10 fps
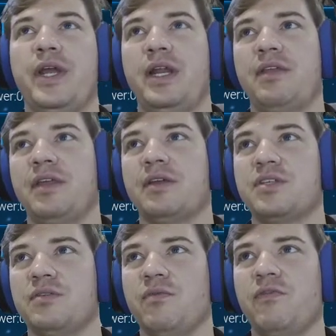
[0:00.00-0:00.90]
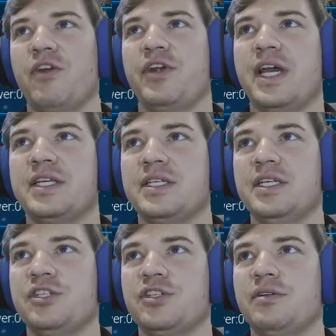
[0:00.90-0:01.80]
I think it was a very nice
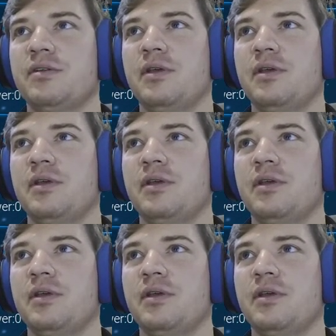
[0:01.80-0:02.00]
addition,